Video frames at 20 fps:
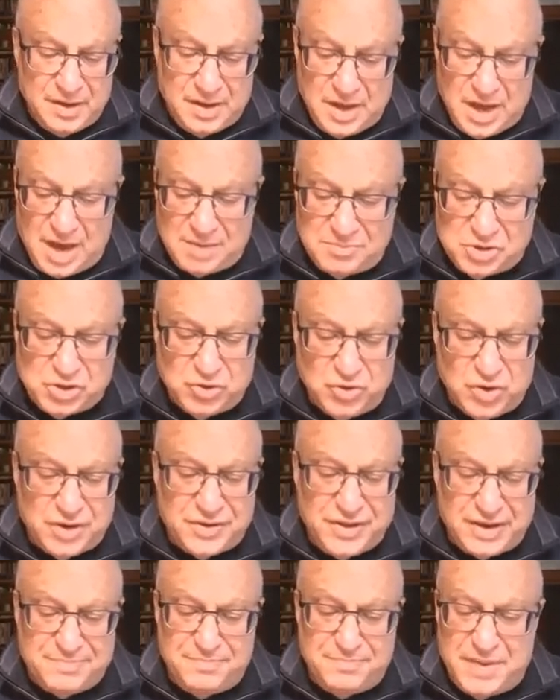I'm sure
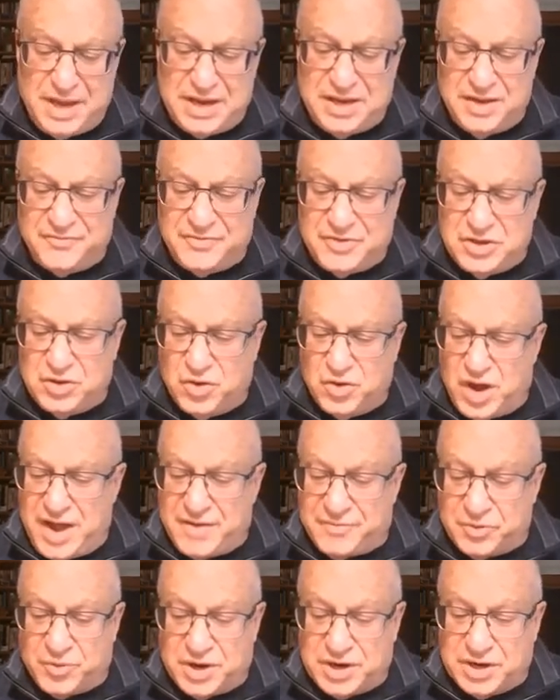that
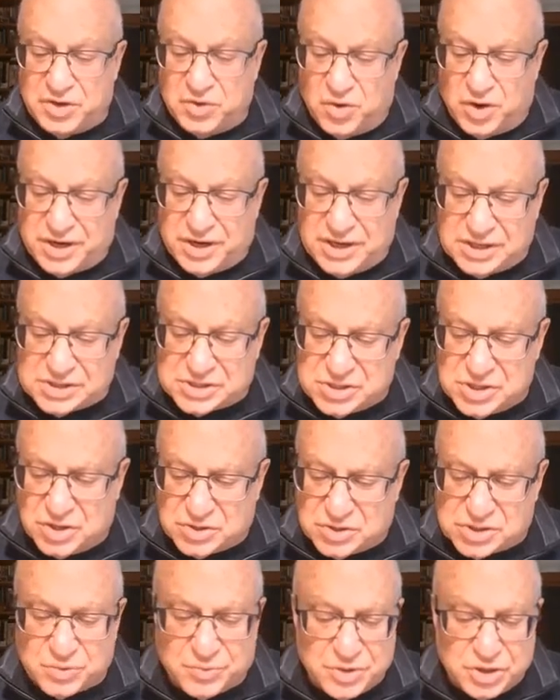everyone in the audience
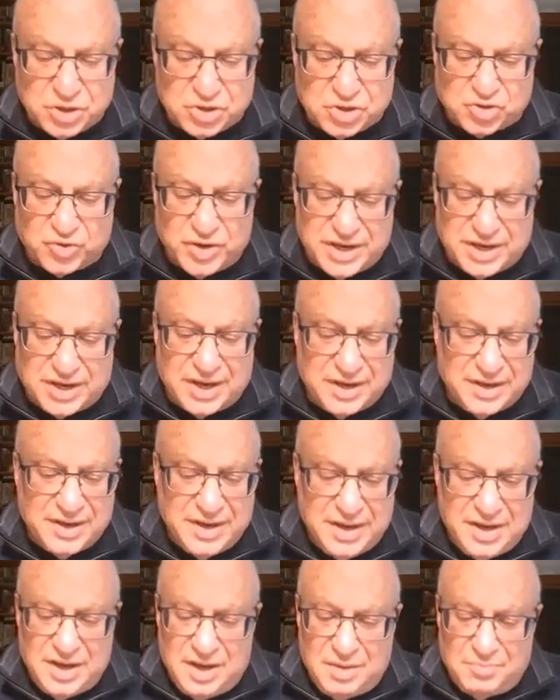knows that when you're drinking,
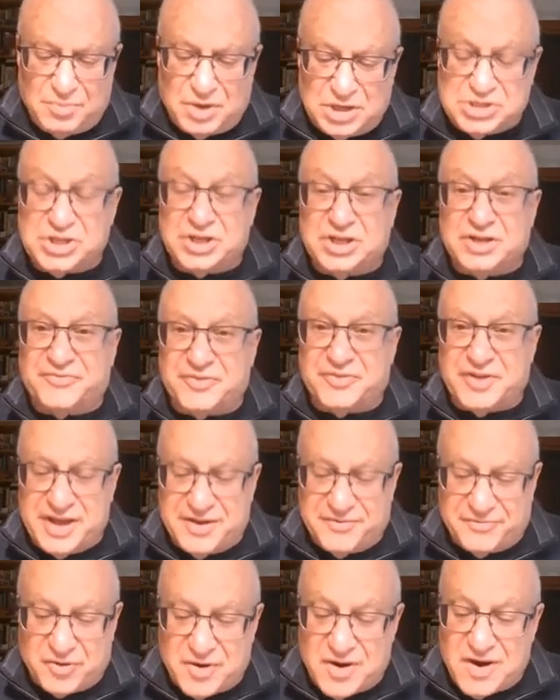much of the
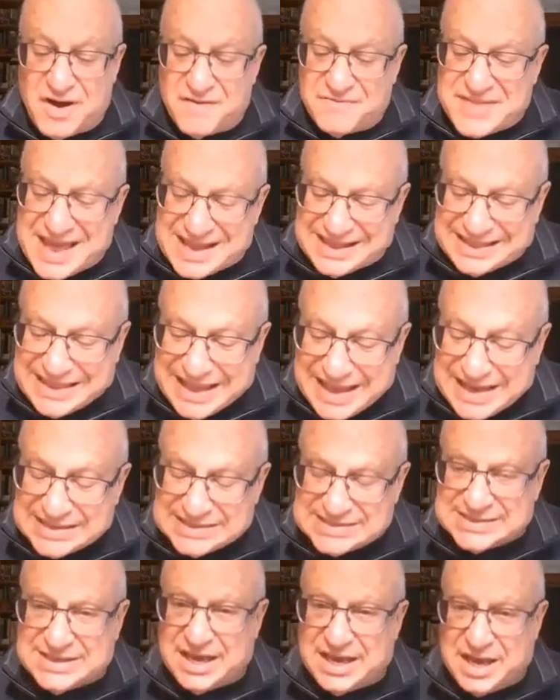flavor of that
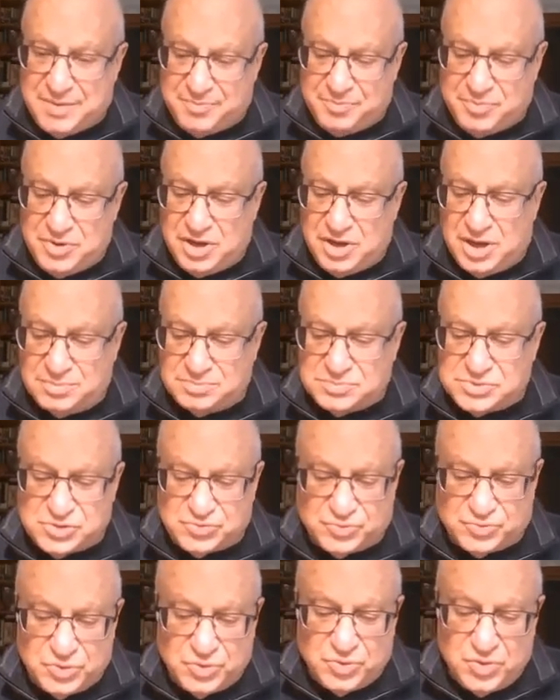landscape comes
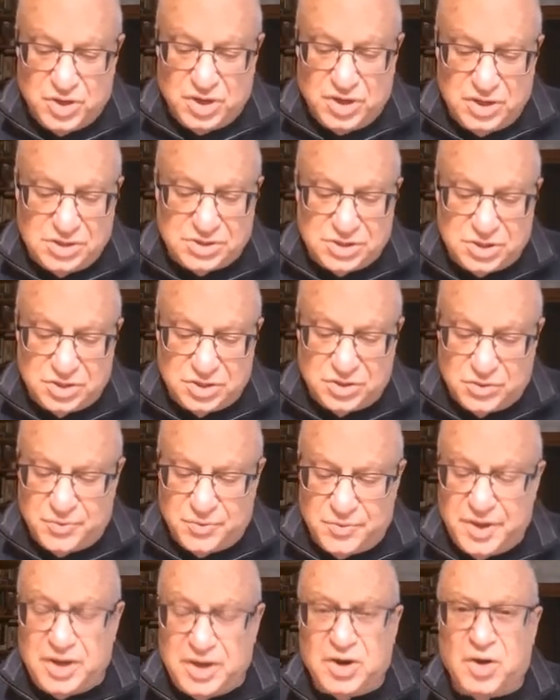through to
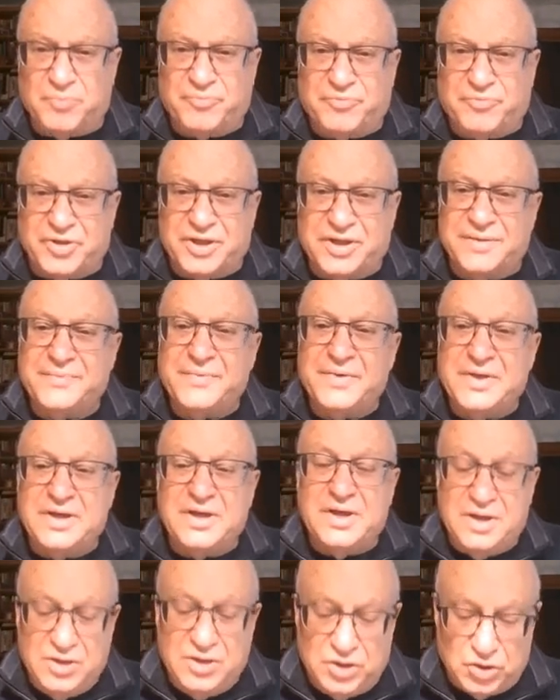you, and hopefully
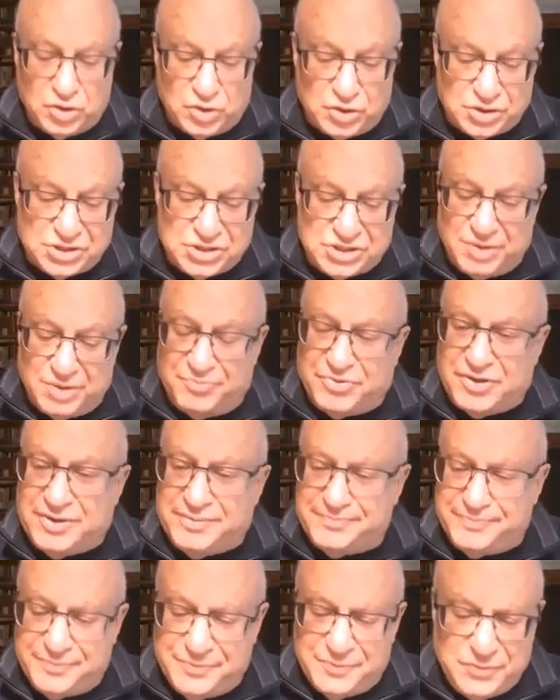you learn
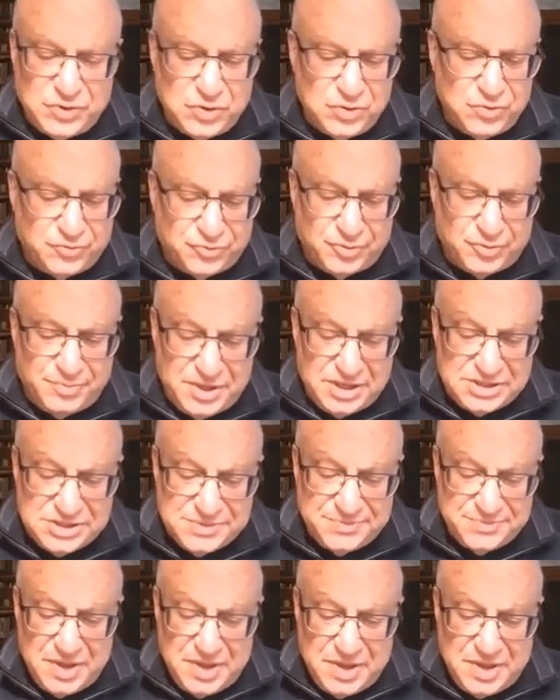something new from this.